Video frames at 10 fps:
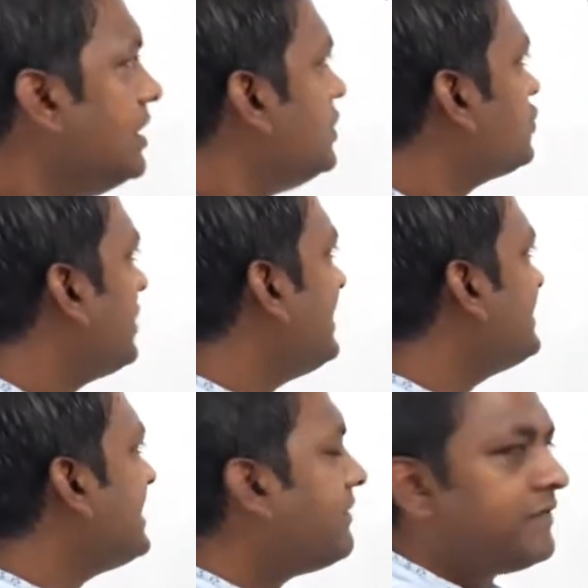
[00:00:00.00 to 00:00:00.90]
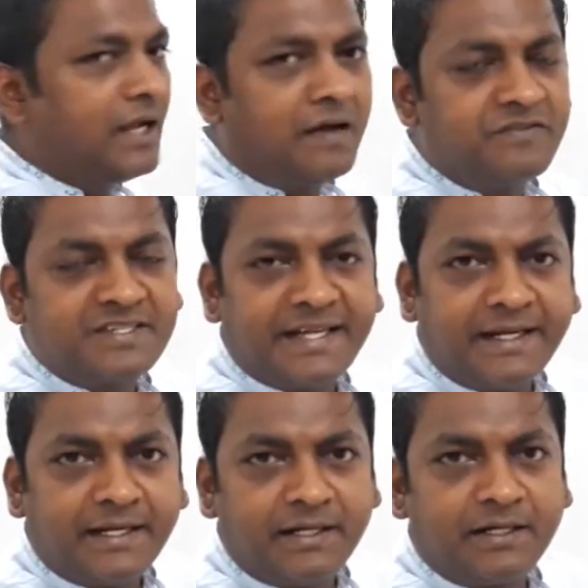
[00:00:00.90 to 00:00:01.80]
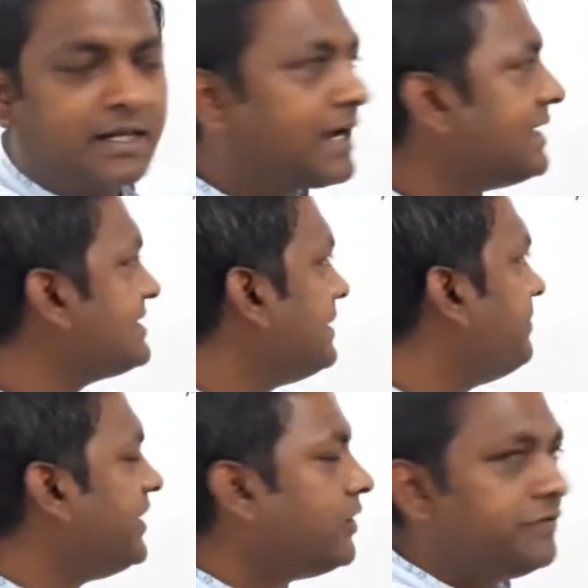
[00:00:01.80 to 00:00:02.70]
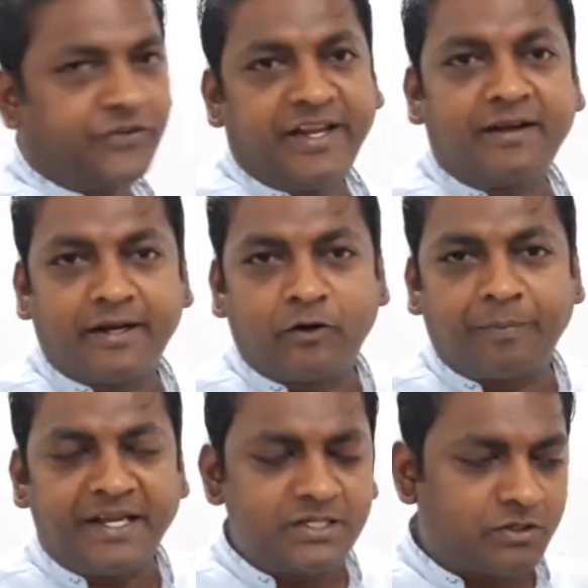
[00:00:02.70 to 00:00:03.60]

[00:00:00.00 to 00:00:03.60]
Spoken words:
So let's say I've set a target CPA of 300 rupees. So